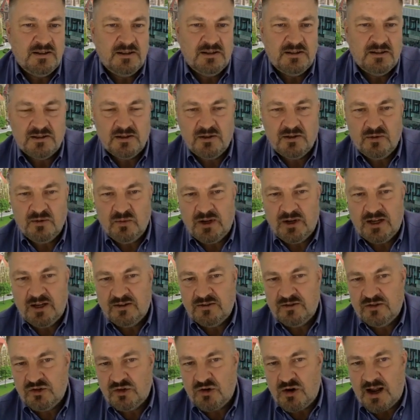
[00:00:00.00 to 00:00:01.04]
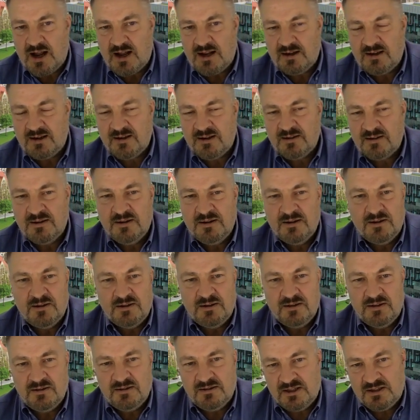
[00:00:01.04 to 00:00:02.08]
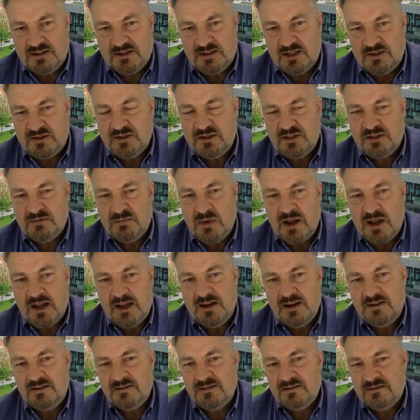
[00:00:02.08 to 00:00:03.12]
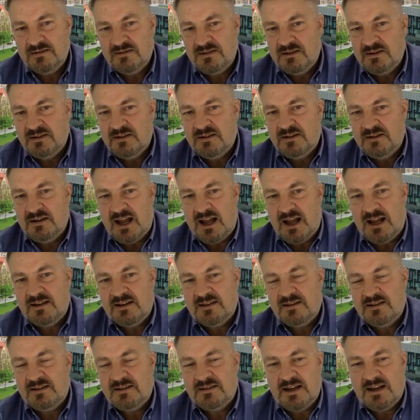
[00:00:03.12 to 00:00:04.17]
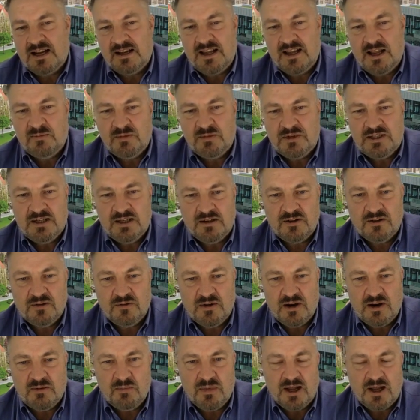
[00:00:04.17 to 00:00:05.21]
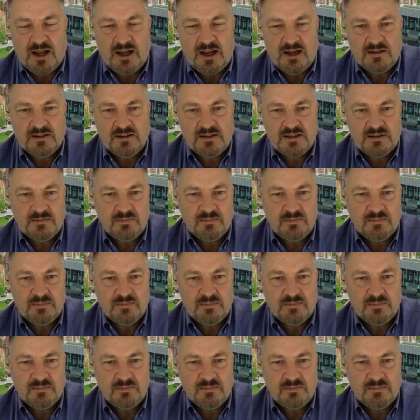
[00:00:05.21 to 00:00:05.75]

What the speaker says: so that we can track decisions made and their particular impacts.